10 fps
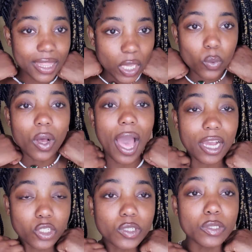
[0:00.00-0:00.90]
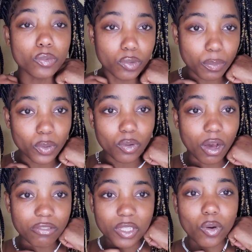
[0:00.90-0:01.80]
they will actually rip you
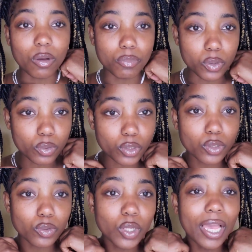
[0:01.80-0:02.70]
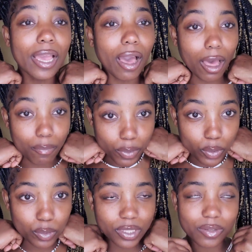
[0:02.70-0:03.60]
off they'll abuse you
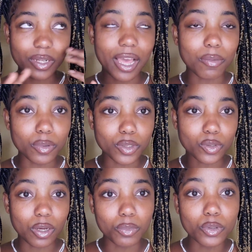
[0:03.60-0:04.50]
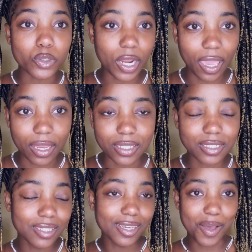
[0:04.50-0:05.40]
abuse well not abuse you abuse your cash
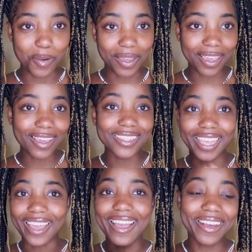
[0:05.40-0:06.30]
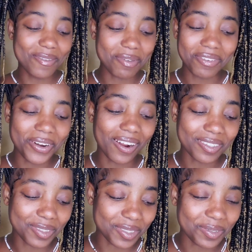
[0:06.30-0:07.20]
okay like i gotta be very
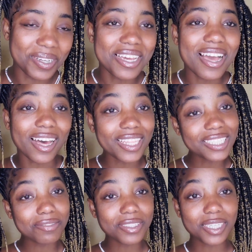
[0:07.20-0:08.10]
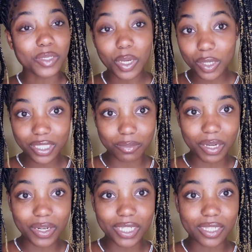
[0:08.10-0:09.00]
honest with you unless if it's a, a good
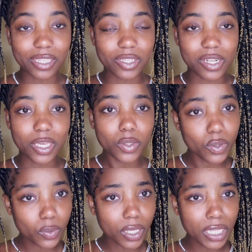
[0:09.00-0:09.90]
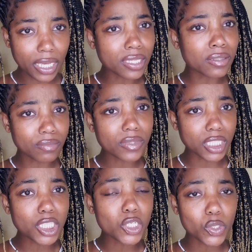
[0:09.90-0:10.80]
samaritan then they're like you know what like
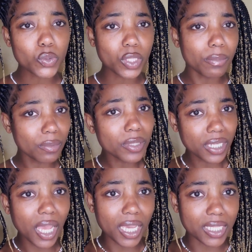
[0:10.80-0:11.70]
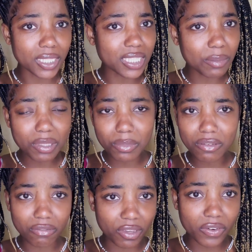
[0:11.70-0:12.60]
they're new let me be nice let me
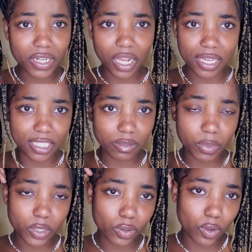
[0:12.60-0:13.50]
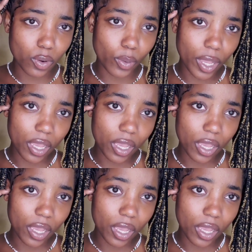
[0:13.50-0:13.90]
be very nice but you know